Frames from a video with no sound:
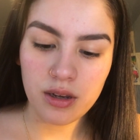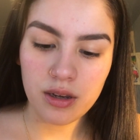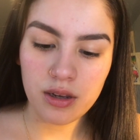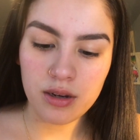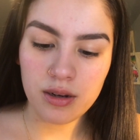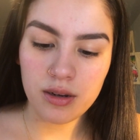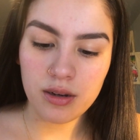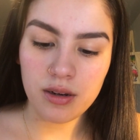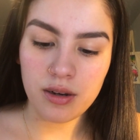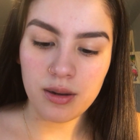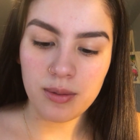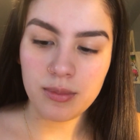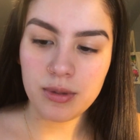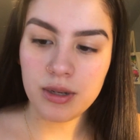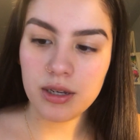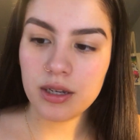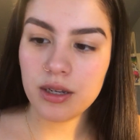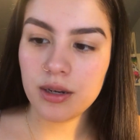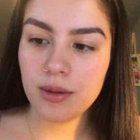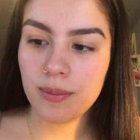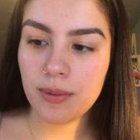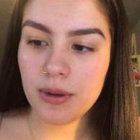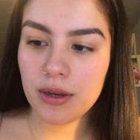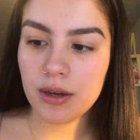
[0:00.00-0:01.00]
and I'm not
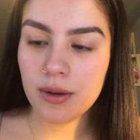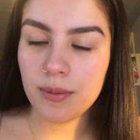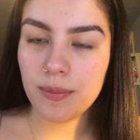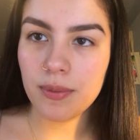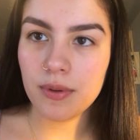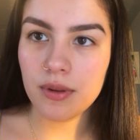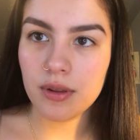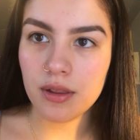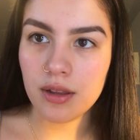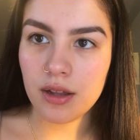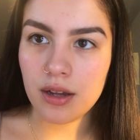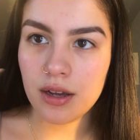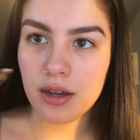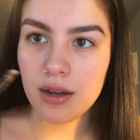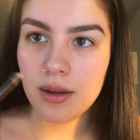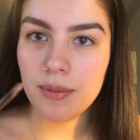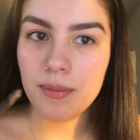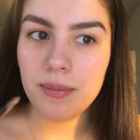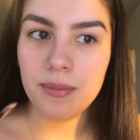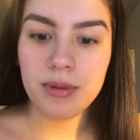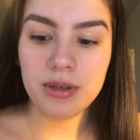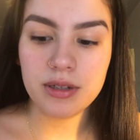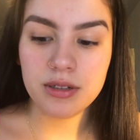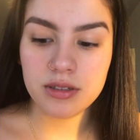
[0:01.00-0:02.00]
gonna pick up a lot
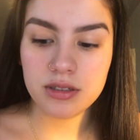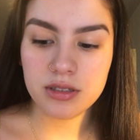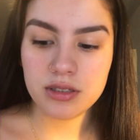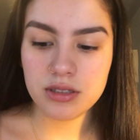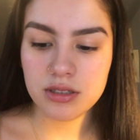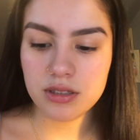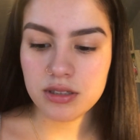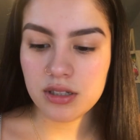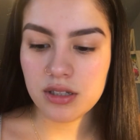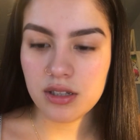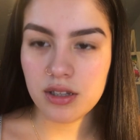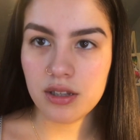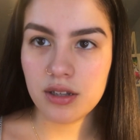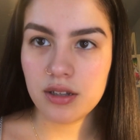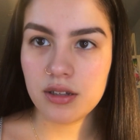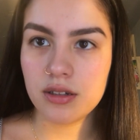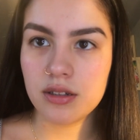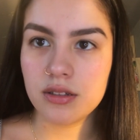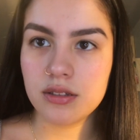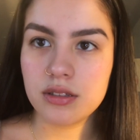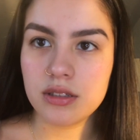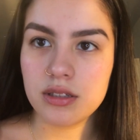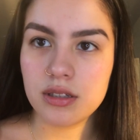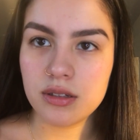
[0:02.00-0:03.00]
because it's a thick
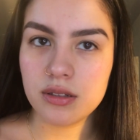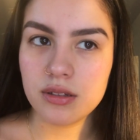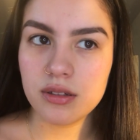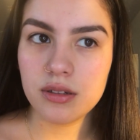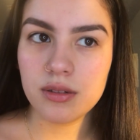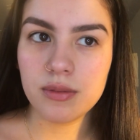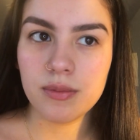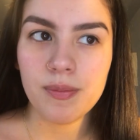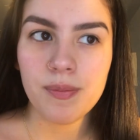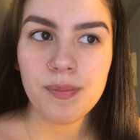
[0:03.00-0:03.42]
concealer.